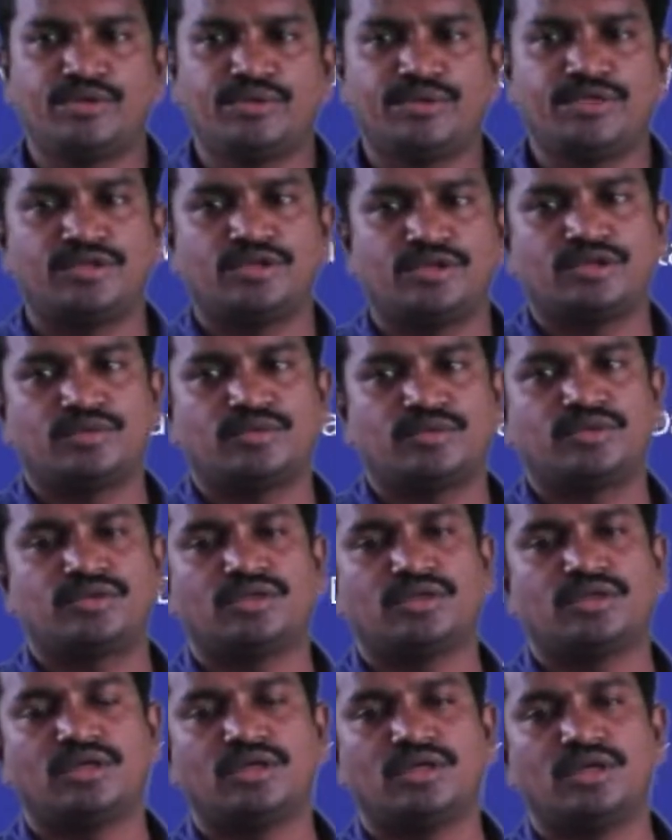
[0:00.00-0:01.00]
we talk about
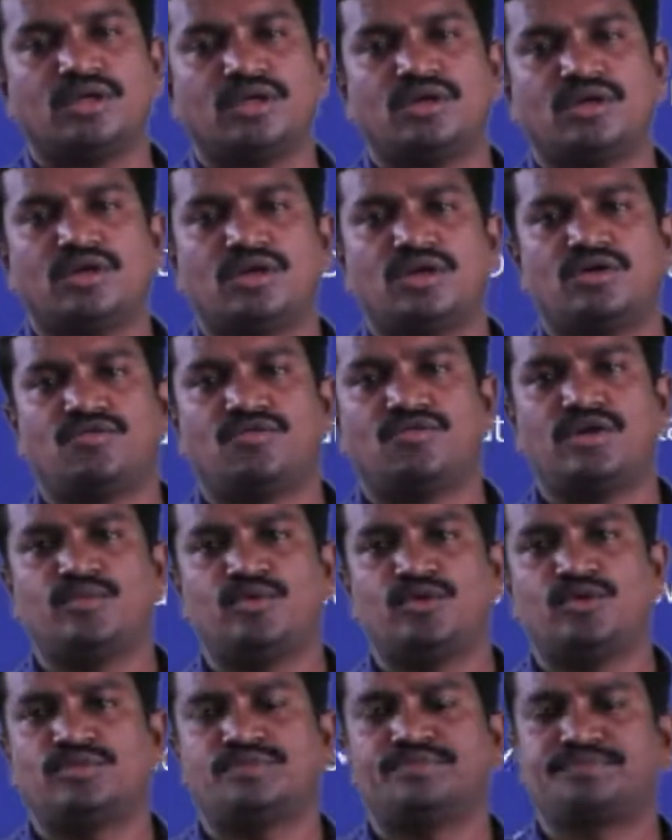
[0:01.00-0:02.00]
one
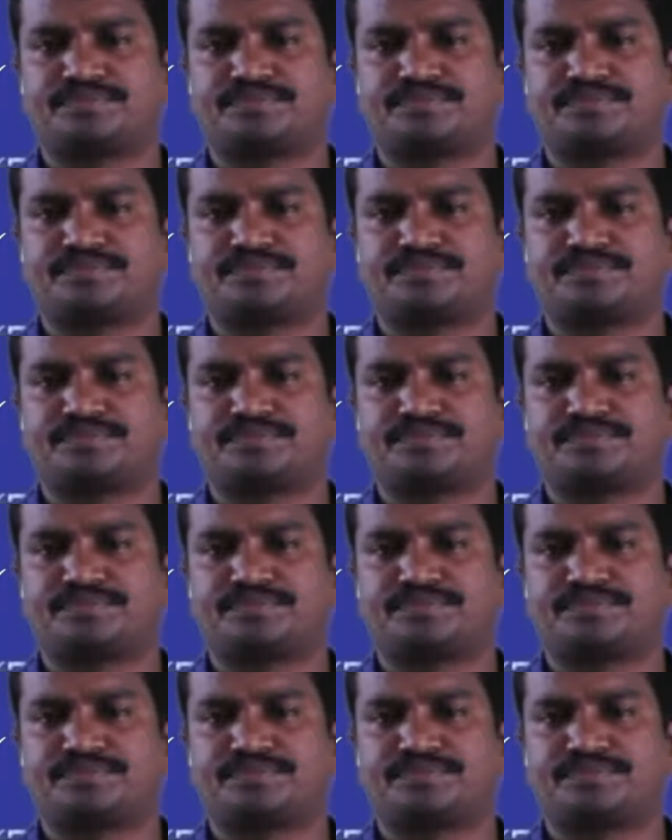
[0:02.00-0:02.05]
more